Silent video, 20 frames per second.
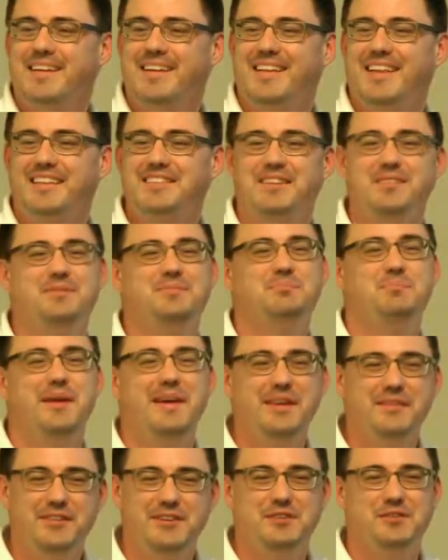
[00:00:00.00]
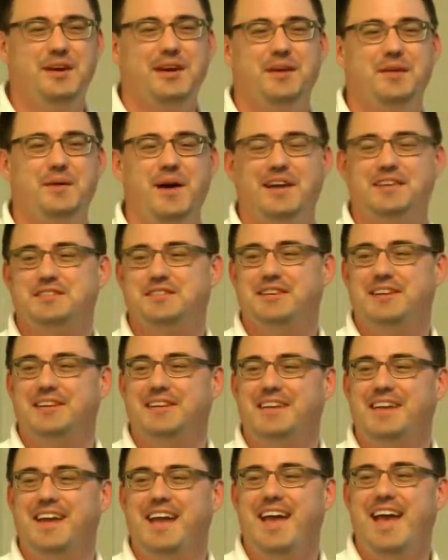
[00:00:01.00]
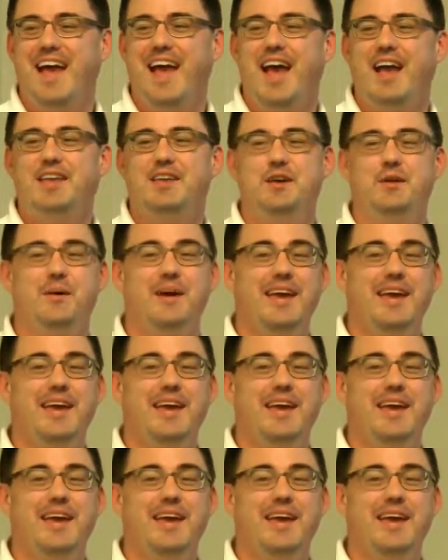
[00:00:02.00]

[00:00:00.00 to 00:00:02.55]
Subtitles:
That's a bit of a trick question. You